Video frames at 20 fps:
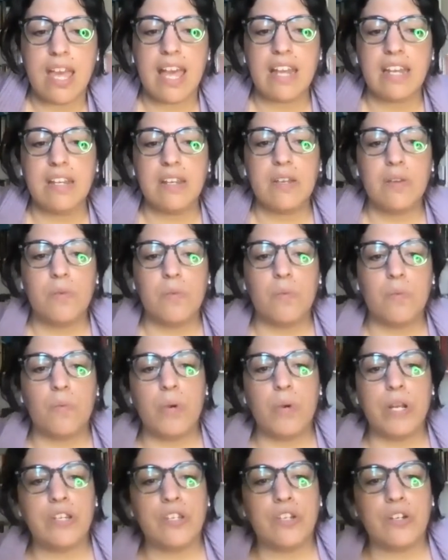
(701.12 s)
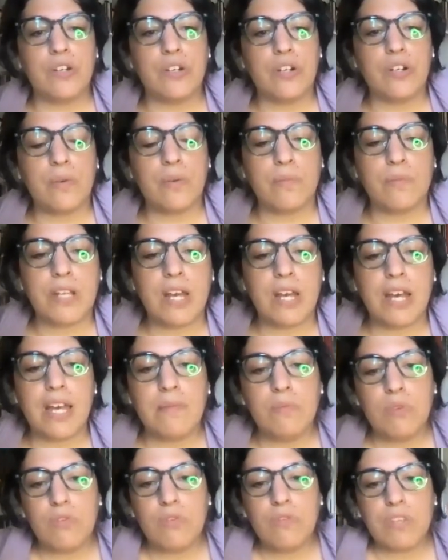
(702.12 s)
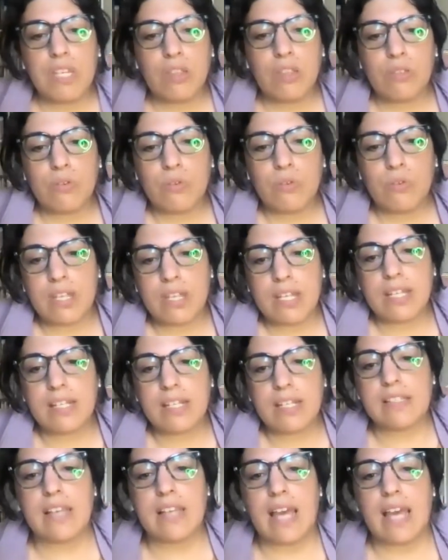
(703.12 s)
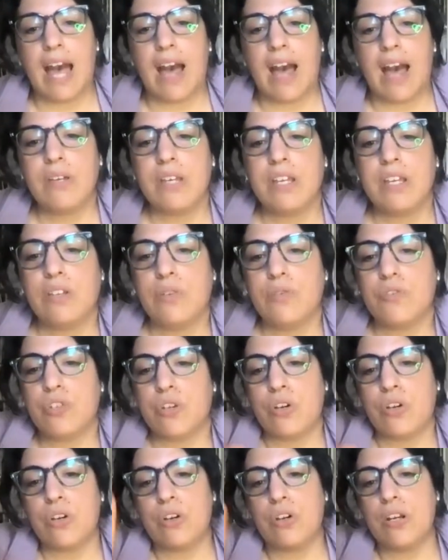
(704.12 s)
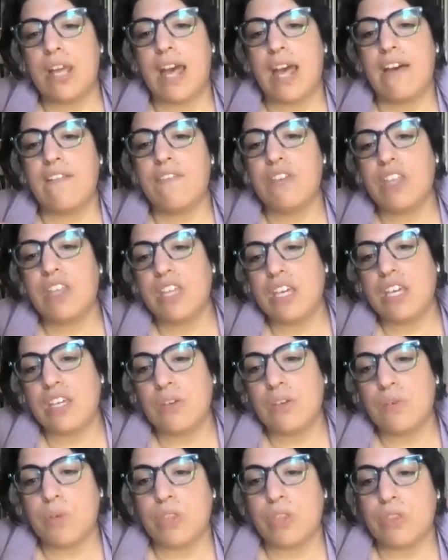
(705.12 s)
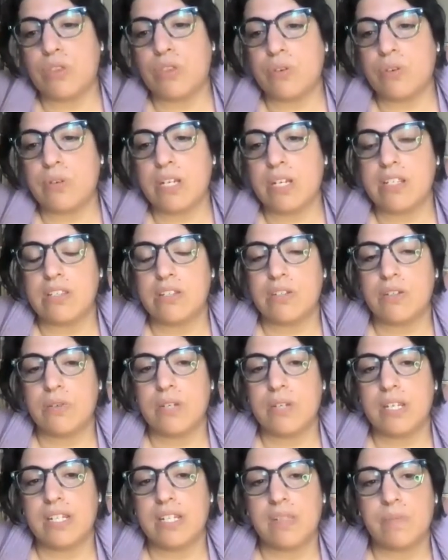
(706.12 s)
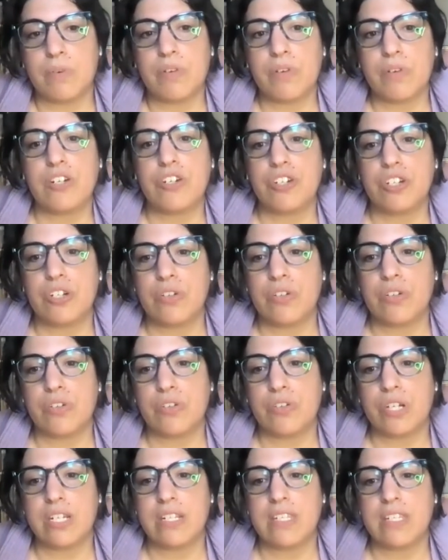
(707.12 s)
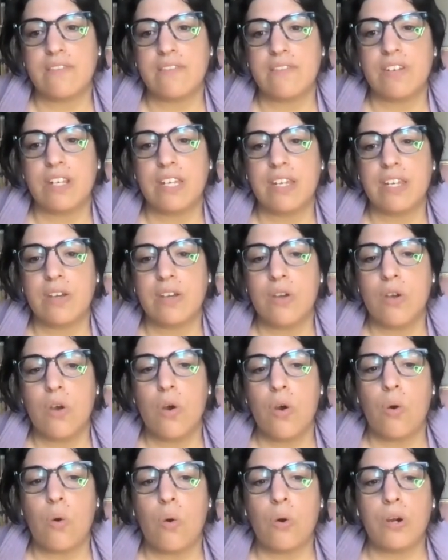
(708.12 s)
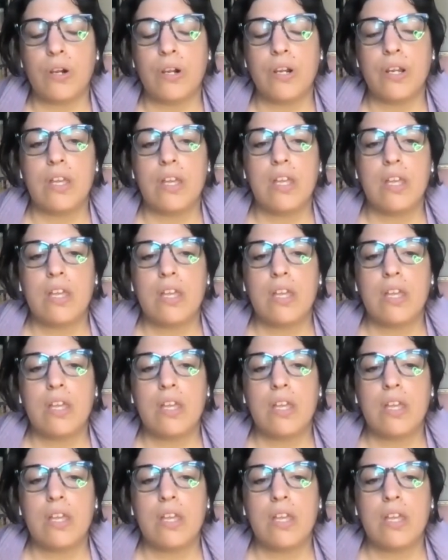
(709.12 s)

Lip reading: And when you're done moving through this, how can you turn everything you went through into inspiration or creativity? Or